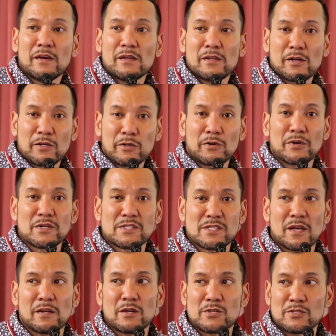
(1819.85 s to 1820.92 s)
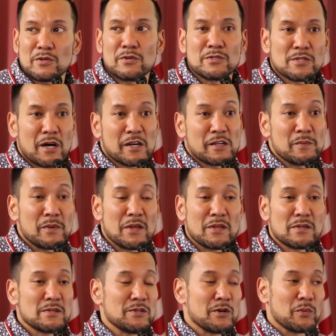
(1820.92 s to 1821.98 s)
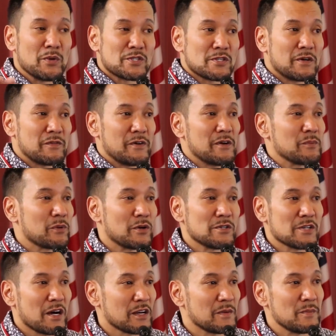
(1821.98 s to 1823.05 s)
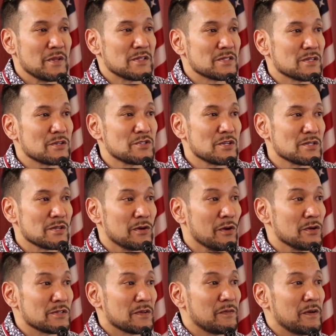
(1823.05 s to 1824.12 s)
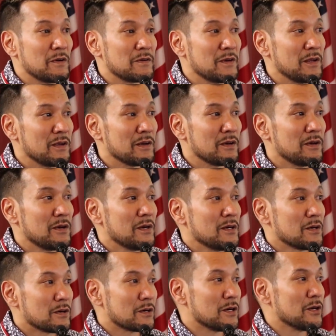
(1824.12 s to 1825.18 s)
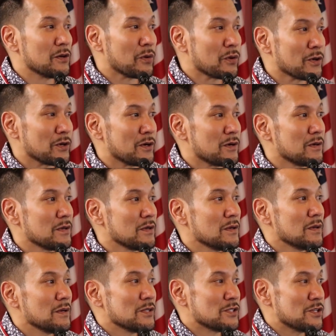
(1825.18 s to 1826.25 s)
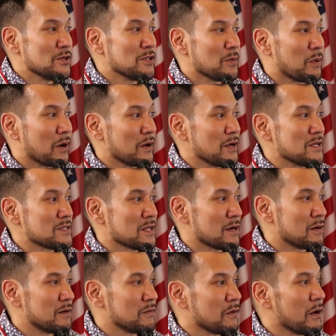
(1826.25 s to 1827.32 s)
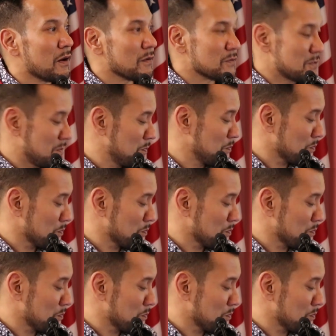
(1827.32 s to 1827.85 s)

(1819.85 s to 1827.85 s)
the clerk sent a certain document, which are very important documents, such as a notice of hearing or an order, to the parties that are involved.